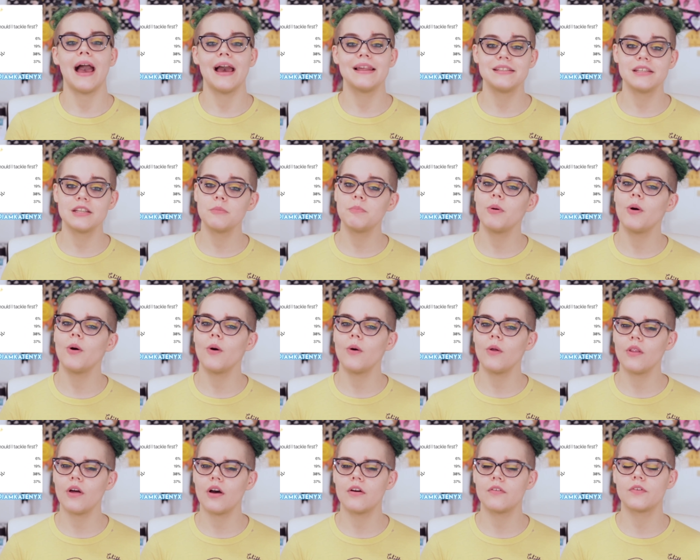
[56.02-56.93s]
I did a
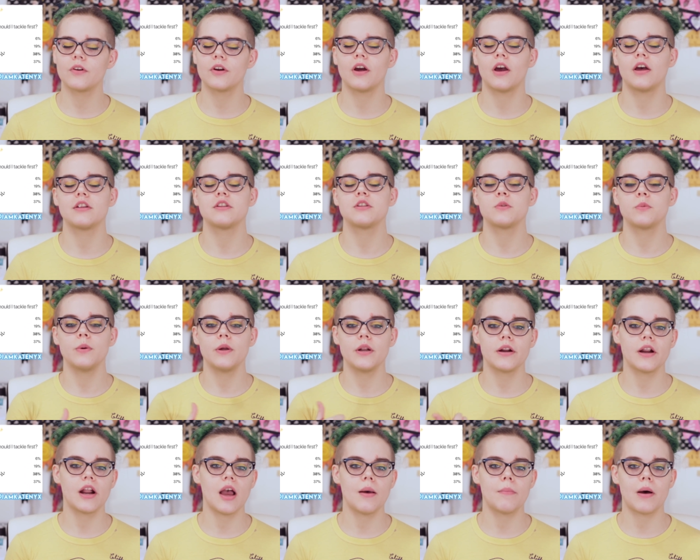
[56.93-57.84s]
poll over on
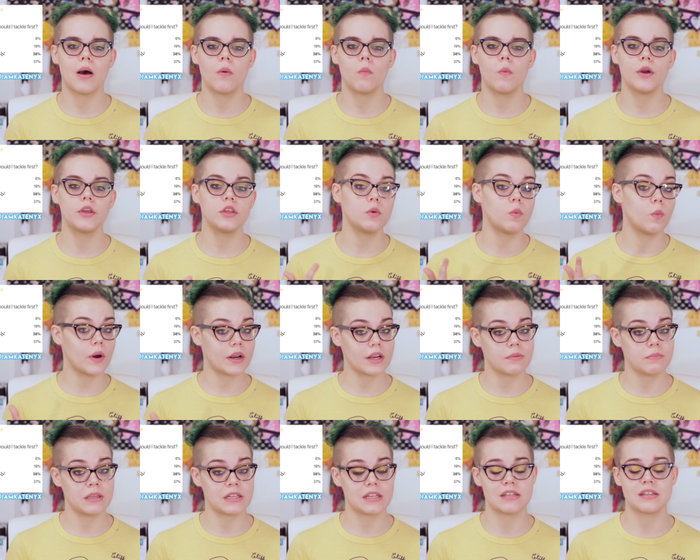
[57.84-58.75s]
Twitter about what you
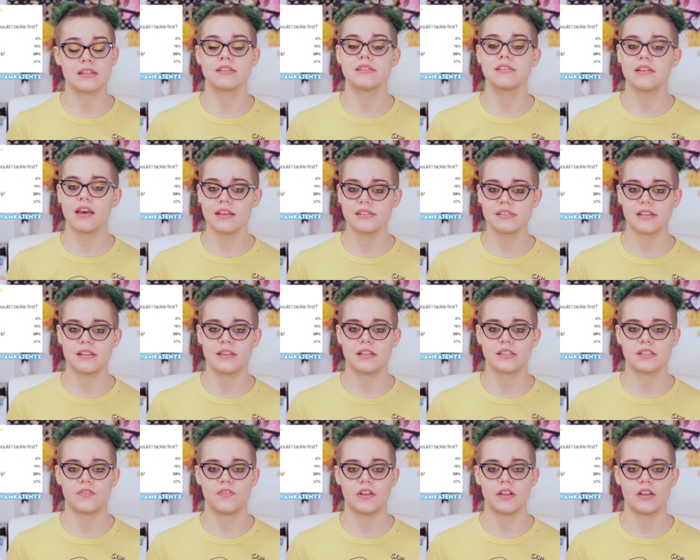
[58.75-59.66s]
wanted me to discuss in
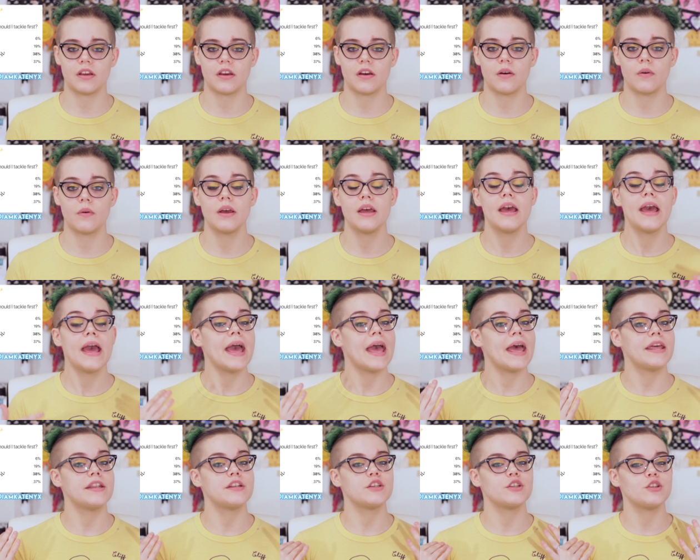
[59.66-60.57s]
this video,
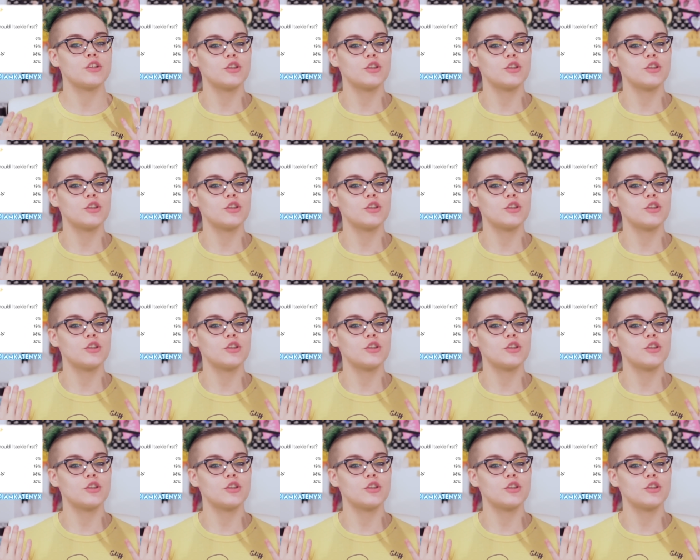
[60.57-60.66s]
and